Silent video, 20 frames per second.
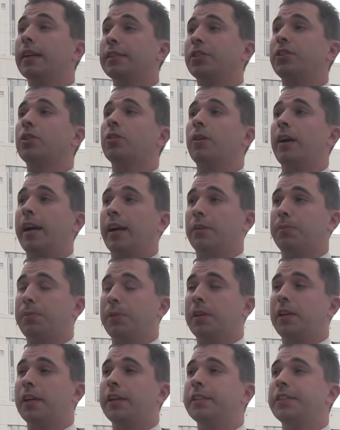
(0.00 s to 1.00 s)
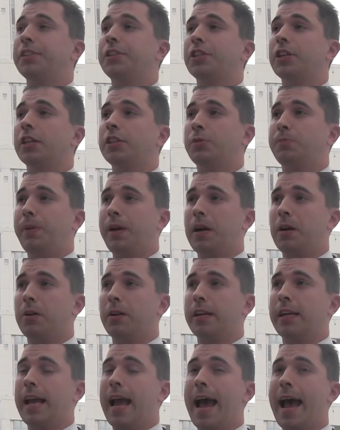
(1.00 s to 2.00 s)
That's correct, because Judge
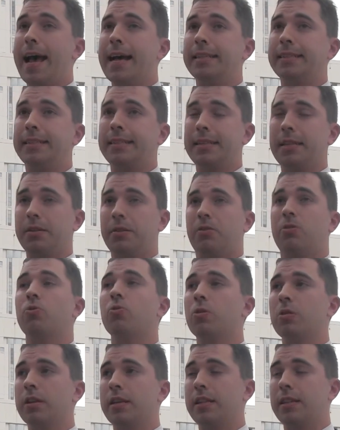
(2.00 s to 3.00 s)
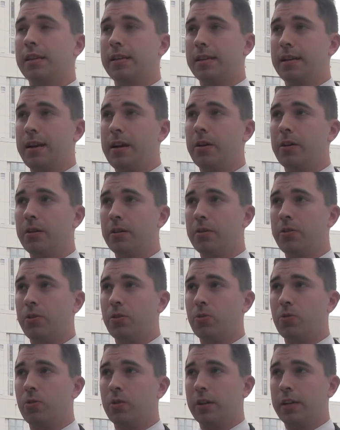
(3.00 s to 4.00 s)
Perry has the authority, the inherent
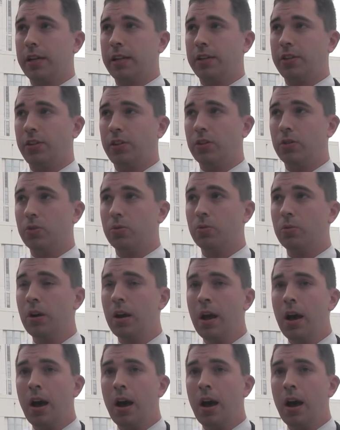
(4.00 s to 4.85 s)
authority to